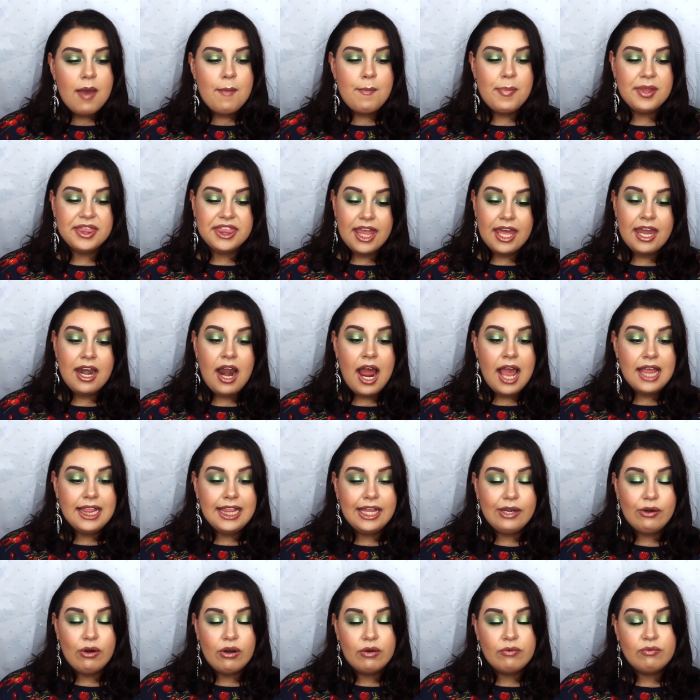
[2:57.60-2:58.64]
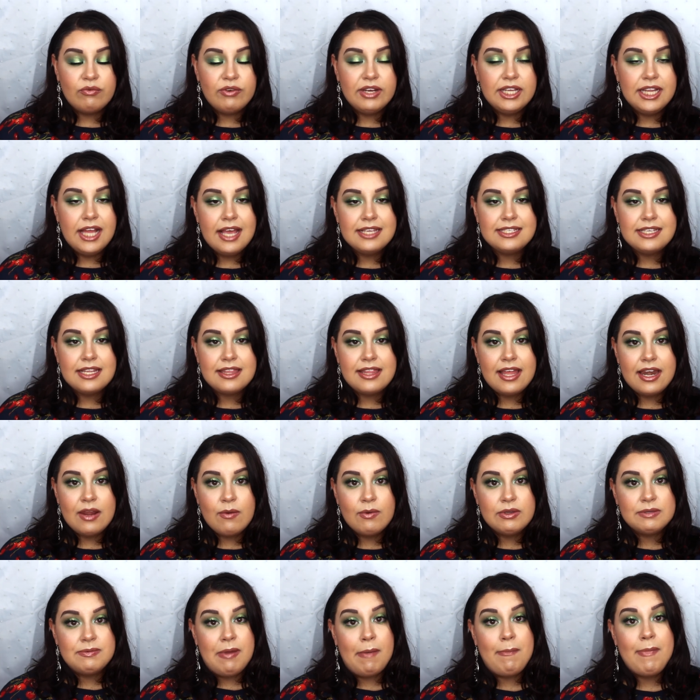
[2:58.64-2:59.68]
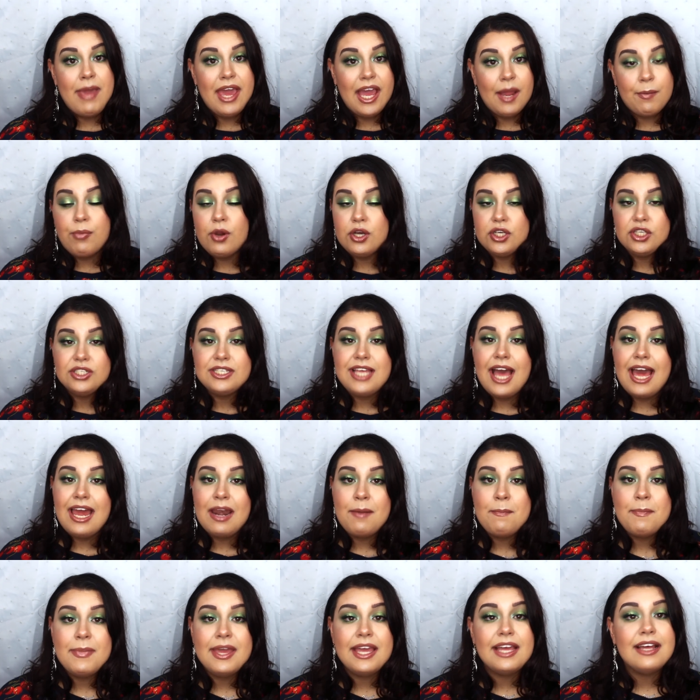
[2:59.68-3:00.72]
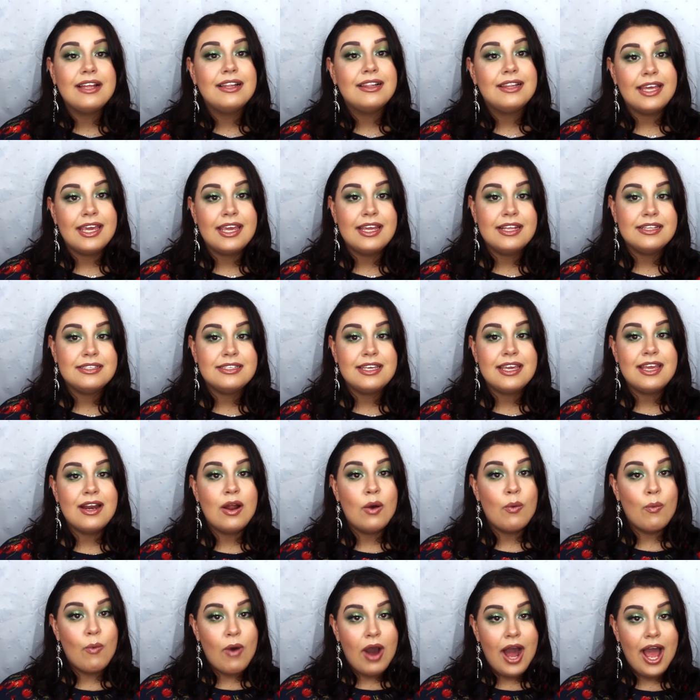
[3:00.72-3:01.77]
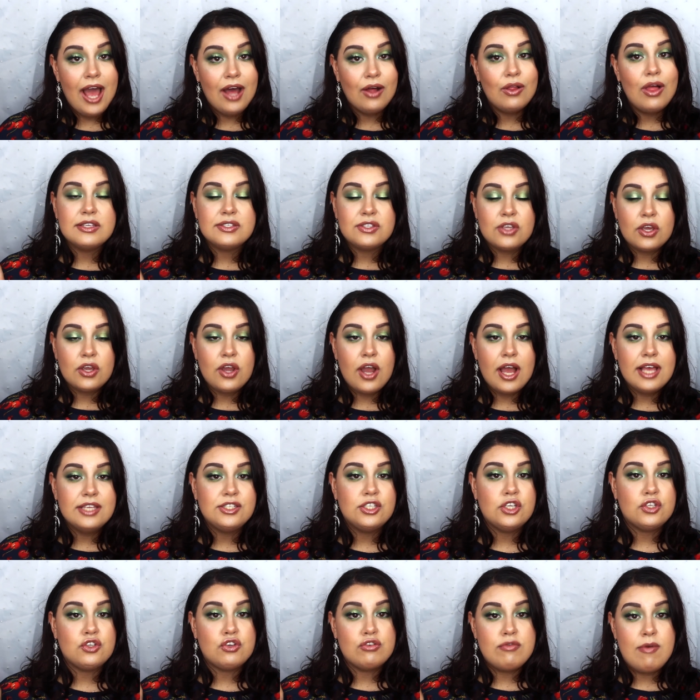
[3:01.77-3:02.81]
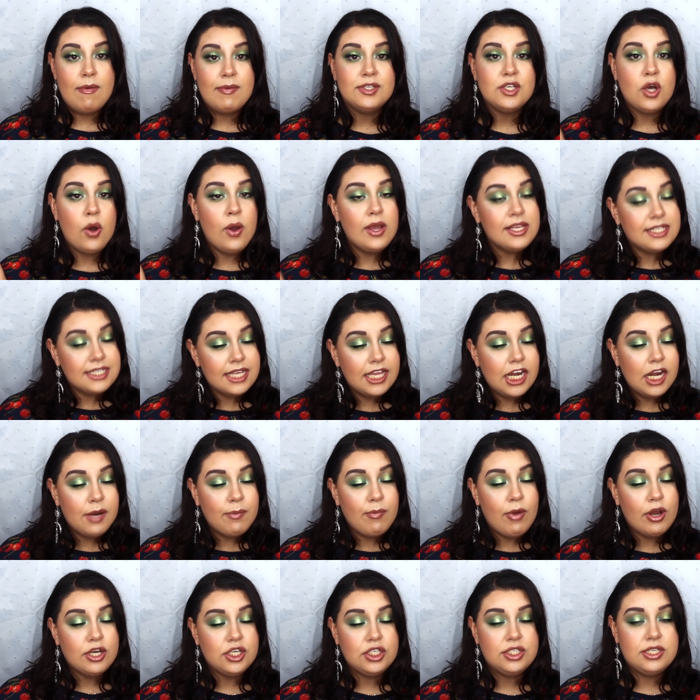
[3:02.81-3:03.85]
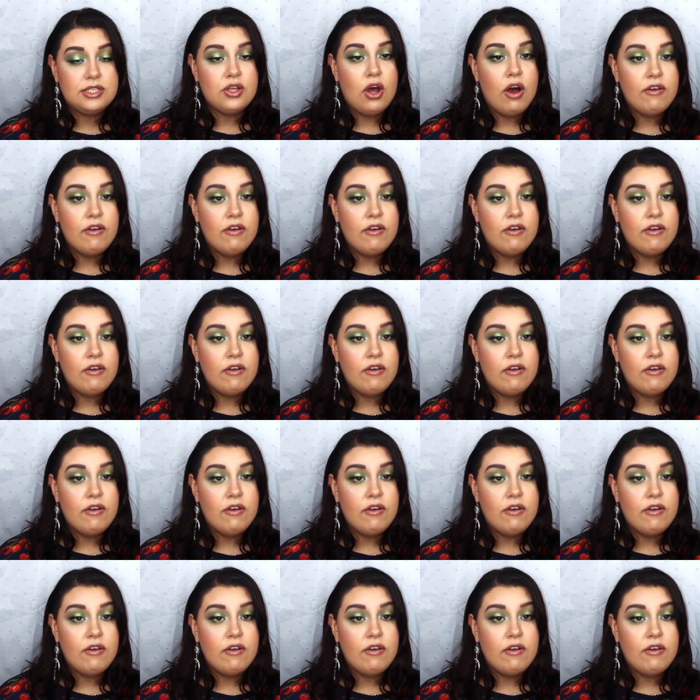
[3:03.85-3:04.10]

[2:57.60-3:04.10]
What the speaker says: But then I later on realized that it was my makeup brushes hadn't been cleaned in a while. So guys, just remember to always clean your brushes as